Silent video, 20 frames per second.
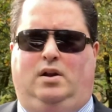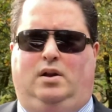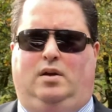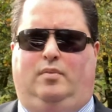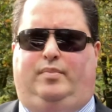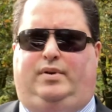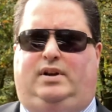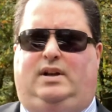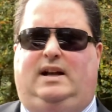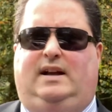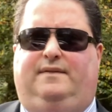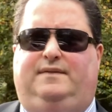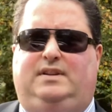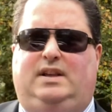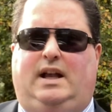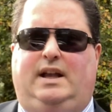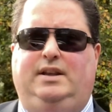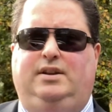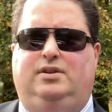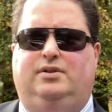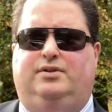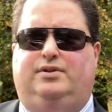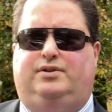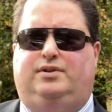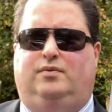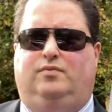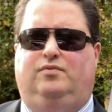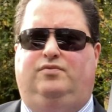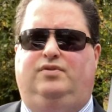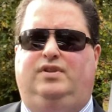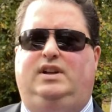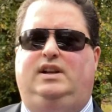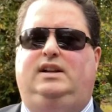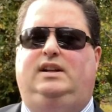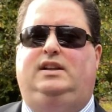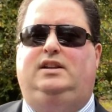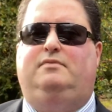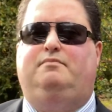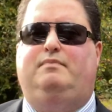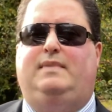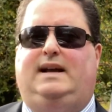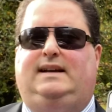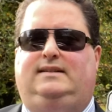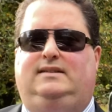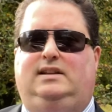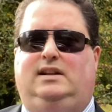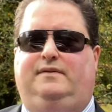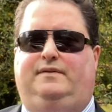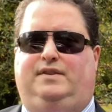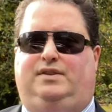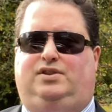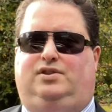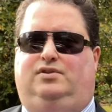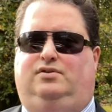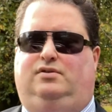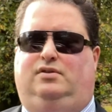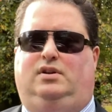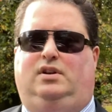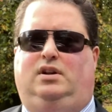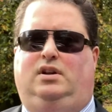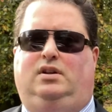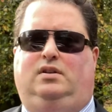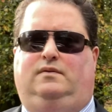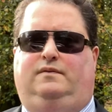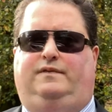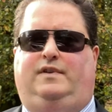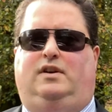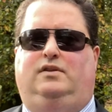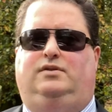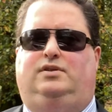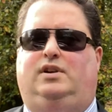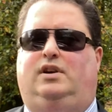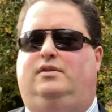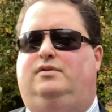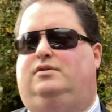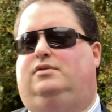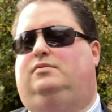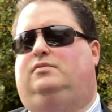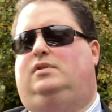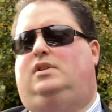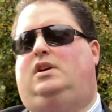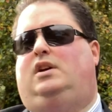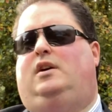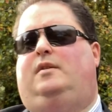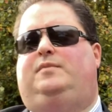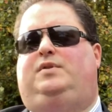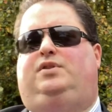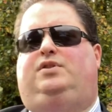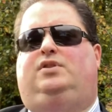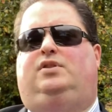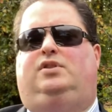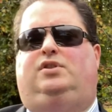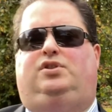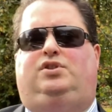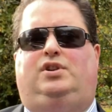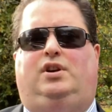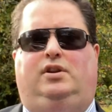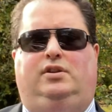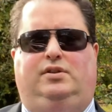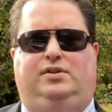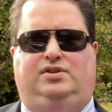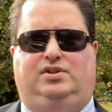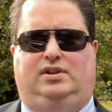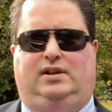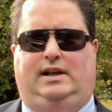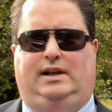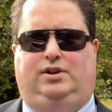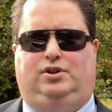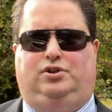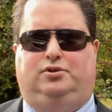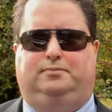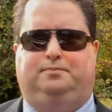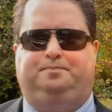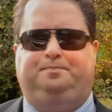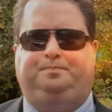But I have taken some really magnificent photos, and I'm just going to show you a selection.